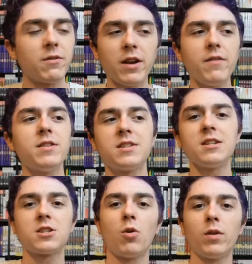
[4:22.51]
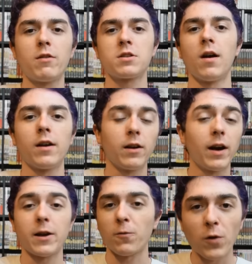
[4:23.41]
I mean, even see someone that was a, uh,
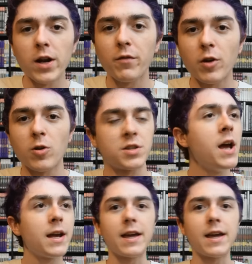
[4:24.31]
like a friend of yours